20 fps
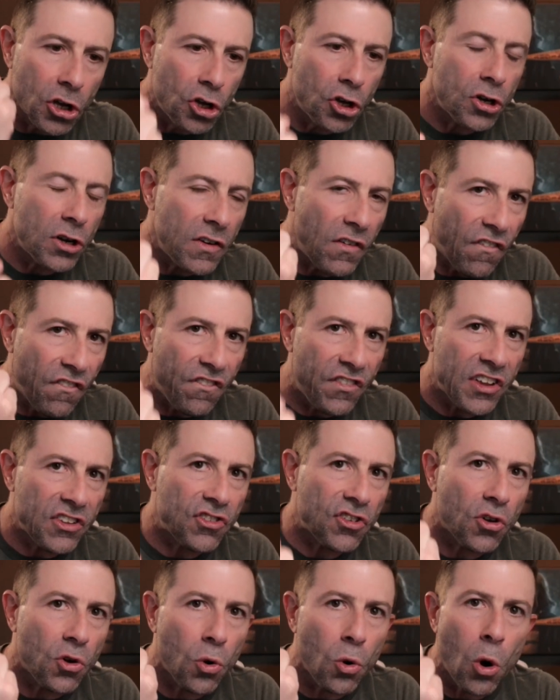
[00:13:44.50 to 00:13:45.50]
good
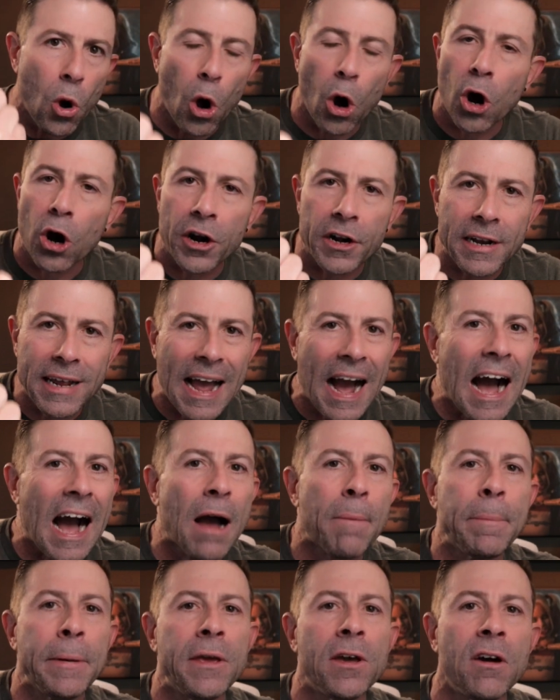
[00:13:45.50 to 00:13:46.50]
physical hard
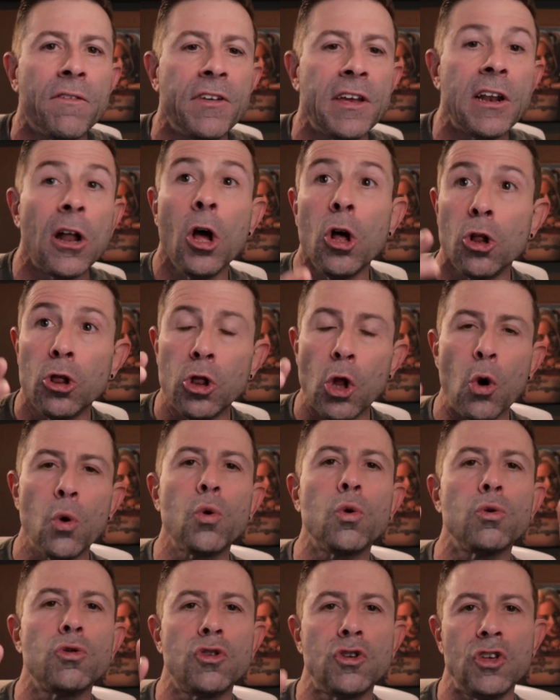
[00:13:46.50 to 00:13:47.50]
copy of it
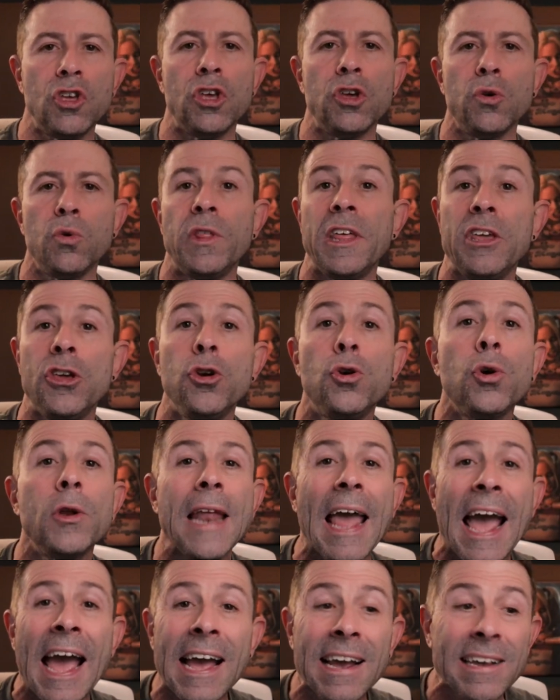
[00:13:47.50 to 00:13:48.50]
local to you that you can
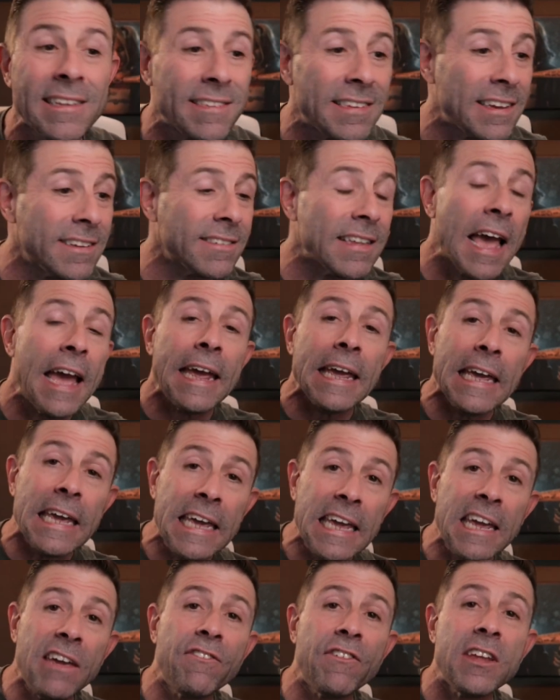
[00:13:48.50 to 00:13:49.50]
access
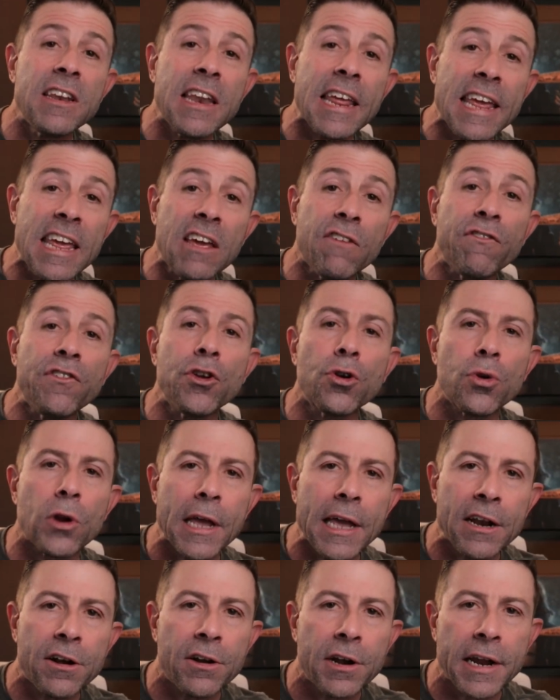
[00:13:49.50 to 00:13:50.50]
even if your
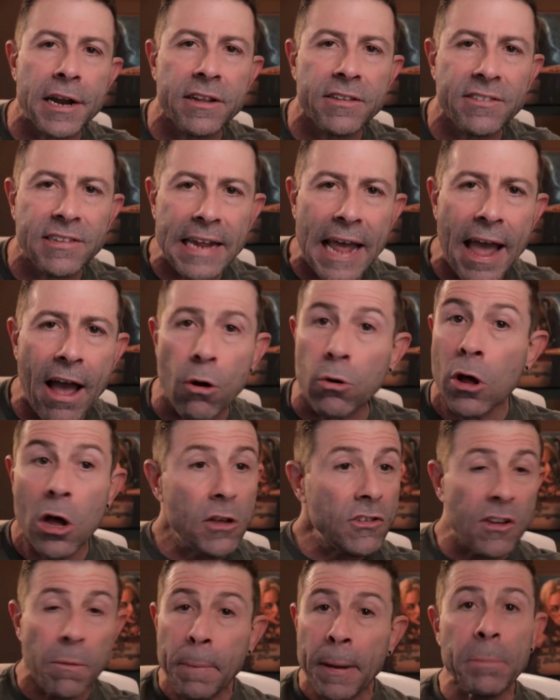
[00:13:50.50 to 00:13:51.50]
internet is down.
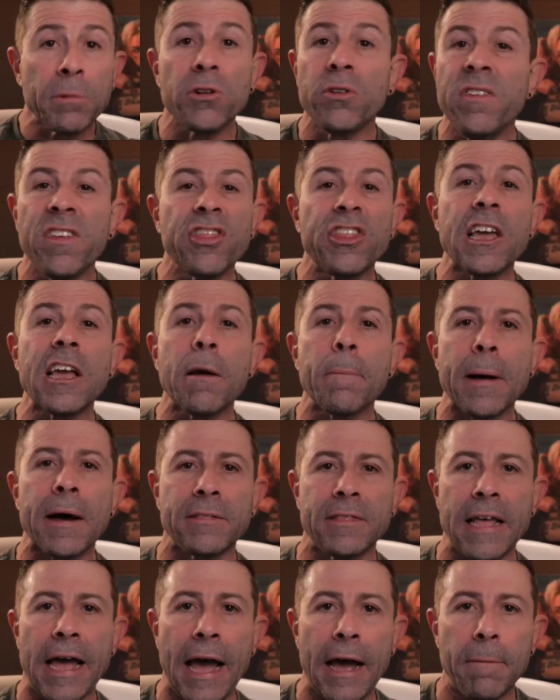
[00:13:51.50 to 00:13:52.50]
Some people don't even think
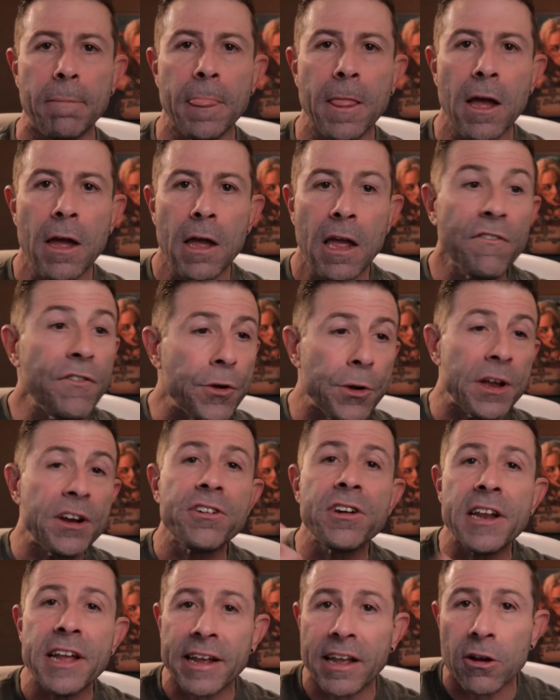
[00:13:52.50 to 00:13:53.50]
about that. If your
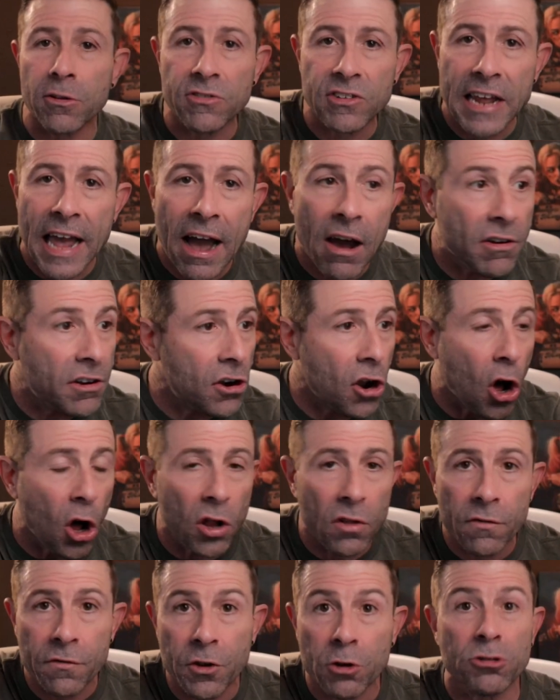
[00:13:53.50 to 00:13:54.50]
internet goes down and
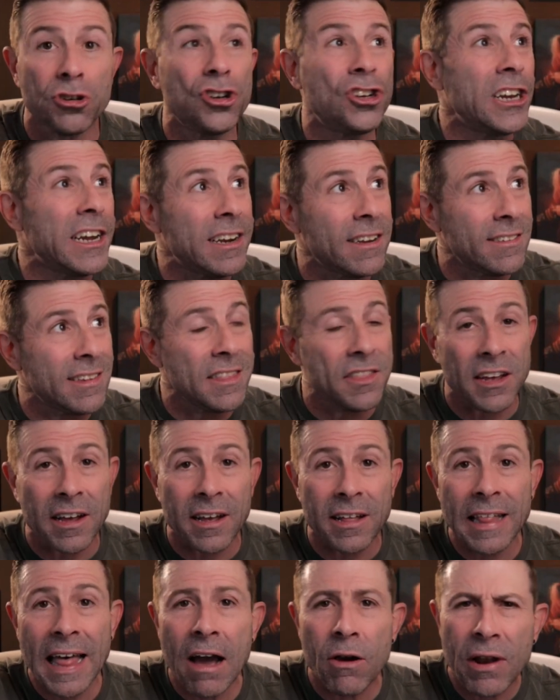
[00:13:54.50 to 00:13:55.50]
all of your shit is in the
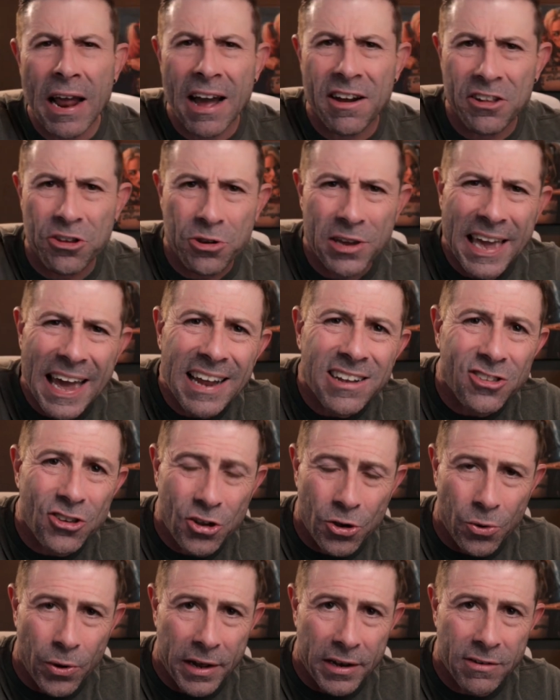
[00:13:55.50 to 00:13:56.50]
cloud, how do you get
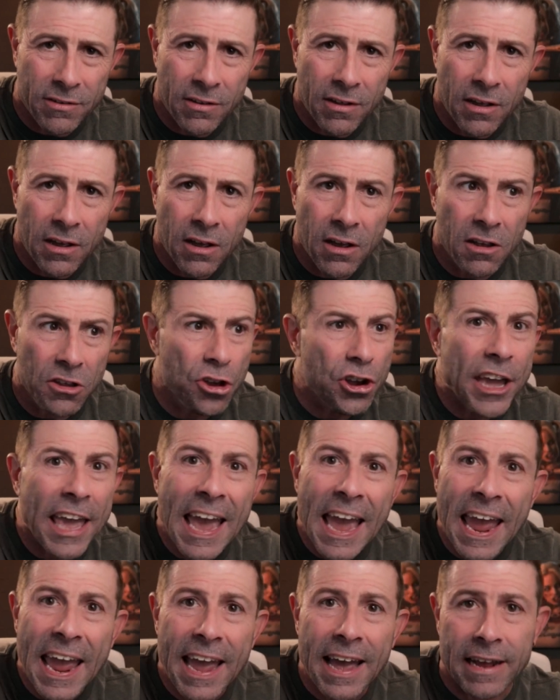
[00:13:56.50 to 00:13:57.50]
to it? You
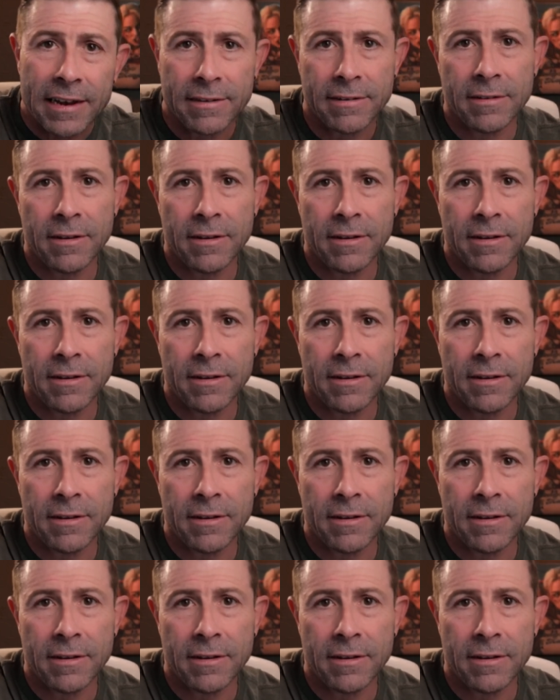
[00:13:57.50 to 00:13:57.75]
can't.